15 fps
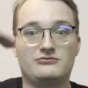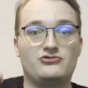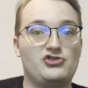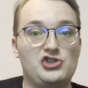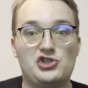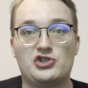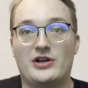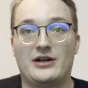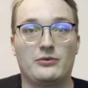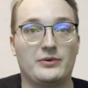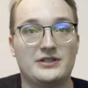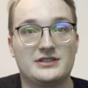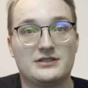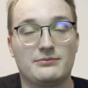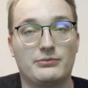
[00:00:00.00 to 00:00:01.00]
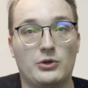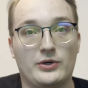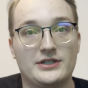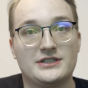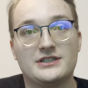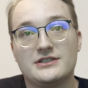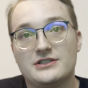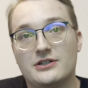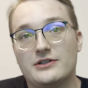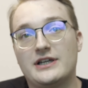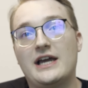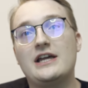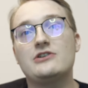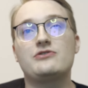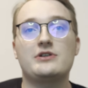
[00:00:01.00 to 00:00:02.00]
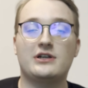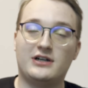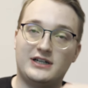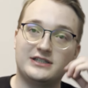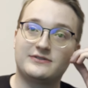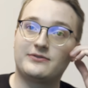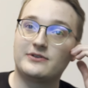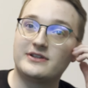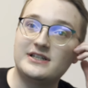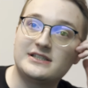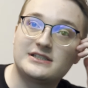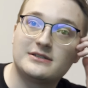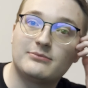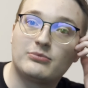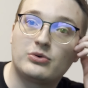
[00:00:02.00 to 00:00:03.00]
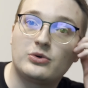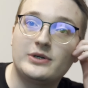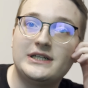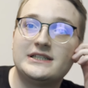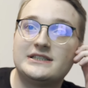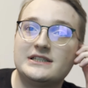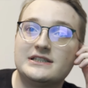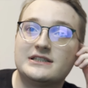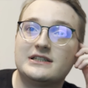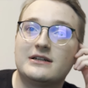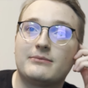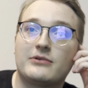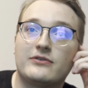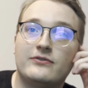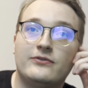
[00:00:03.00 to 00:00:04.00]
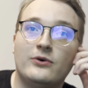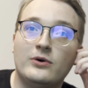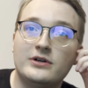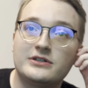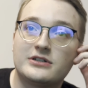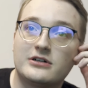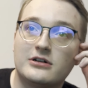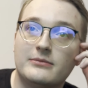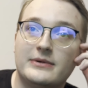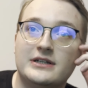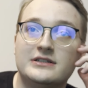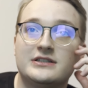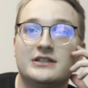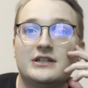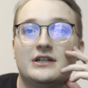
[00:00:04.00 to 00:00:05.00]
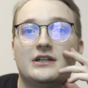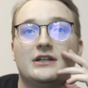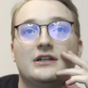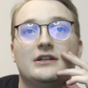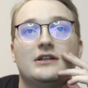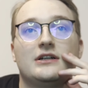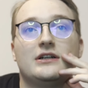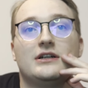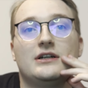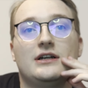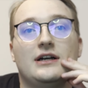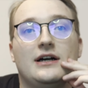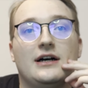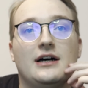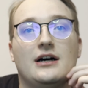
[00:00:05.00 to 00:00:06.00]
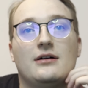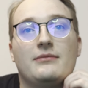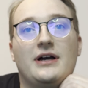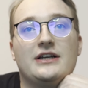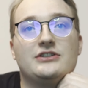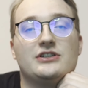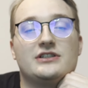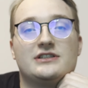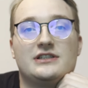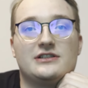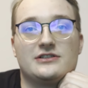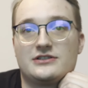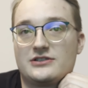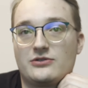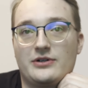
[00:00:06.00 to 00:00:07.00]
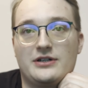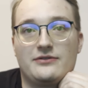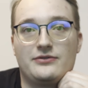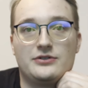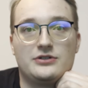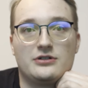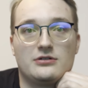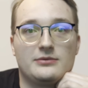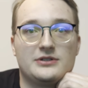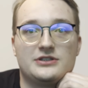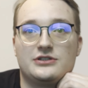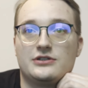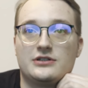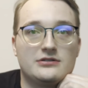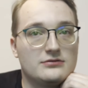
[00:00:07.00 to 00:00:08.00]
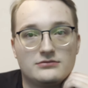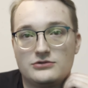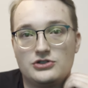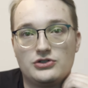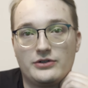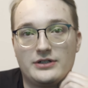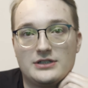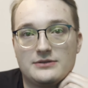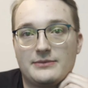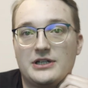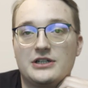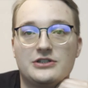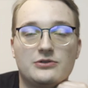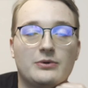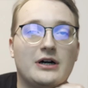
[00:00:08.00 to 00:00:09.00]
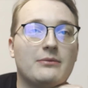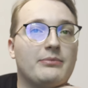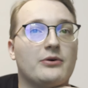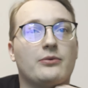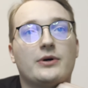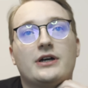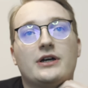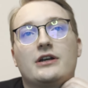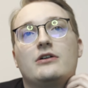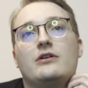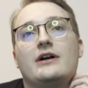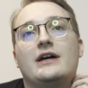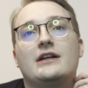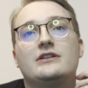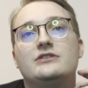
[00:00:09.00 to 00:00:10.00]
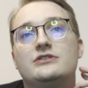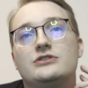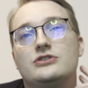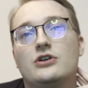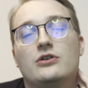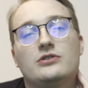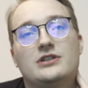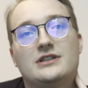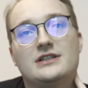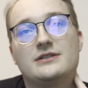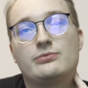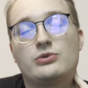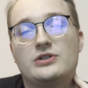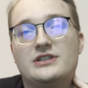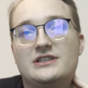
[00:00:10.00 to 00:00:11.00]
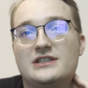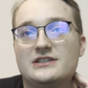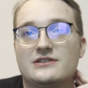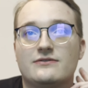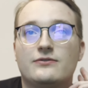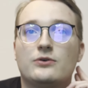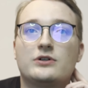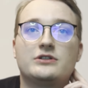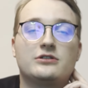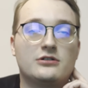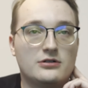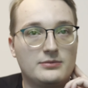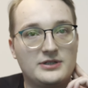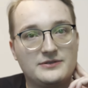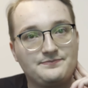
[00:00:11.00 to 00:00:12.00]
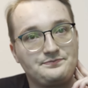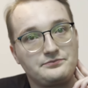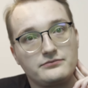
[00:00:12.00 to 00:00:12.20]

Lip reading: you try to win some points. So the entry cost for this preseason number 4 tournament, as you can see, there's quite a few tournaments. You can join as many as you want, but we're going to go ahead and go to this preseason 4 tournament,